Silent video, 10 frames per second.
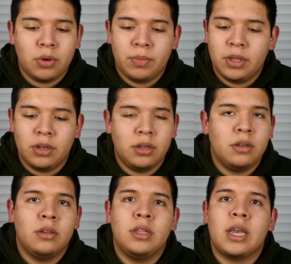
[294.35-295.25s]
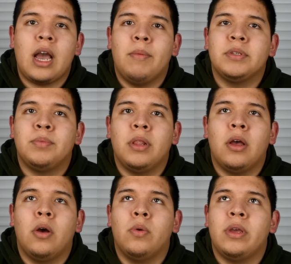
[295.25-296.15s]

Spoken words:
them in the comments below.